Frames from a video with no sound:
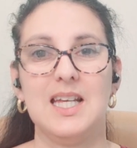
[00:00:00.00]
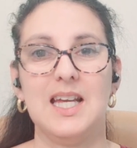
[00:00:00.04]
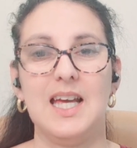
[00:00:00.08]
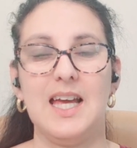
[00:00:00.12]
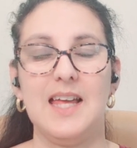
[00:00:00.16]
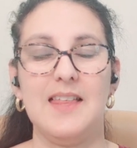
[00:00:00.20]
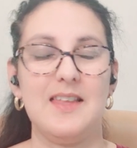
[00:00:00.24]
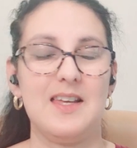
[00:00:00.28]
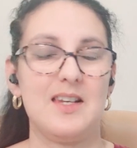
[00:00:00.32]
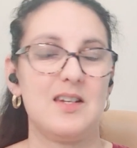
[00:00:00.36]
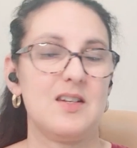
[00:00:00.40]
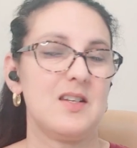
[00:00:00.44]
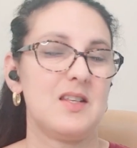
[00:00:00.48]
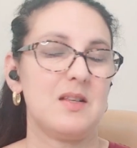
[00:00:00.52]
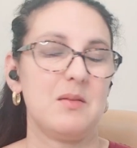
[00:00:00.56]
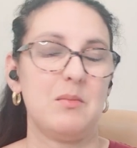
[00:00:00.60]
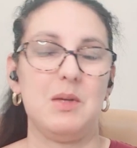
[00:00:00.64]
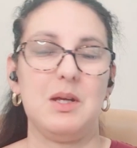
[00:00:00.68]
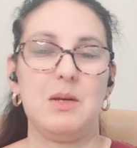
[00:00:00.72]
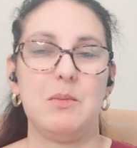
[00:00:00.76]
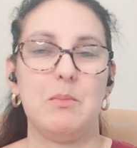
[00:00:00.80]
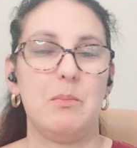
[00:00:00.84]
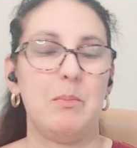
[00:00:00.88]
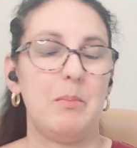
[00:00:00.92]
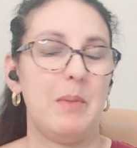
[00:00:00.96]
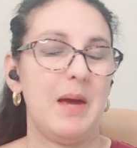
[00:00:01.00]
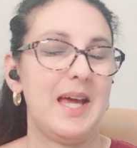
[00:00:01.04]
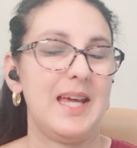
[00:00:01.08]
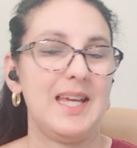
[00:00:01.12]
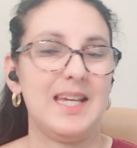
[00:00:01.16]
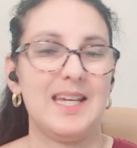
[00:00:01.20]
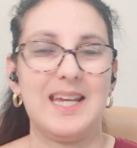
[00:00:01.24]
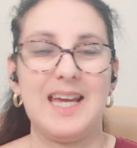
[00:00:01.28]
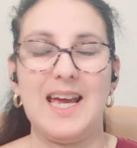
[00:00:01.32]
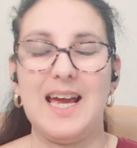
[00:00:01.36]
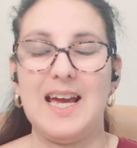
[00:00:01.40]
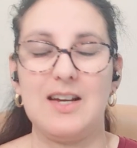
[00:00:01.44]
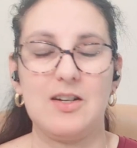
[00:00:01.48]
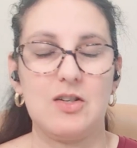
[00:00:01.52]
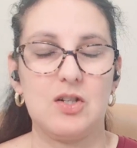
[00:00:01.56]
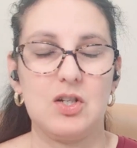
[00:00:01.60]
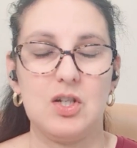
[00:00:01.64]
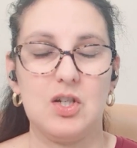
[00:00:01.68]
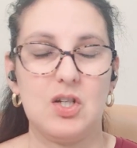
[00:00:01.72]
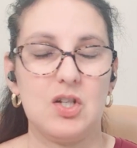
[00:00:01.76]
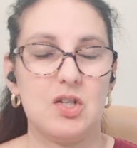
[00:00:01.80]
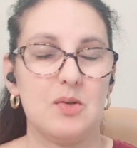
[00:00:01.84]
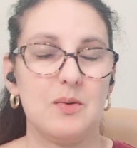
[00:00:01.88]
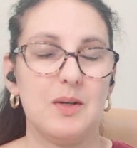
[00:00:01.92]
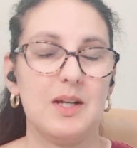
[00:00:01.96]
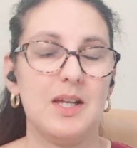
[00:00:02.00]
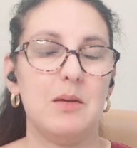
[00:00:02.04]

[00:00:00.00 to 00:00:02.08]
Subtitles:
and that doesn't mean paying cash into it,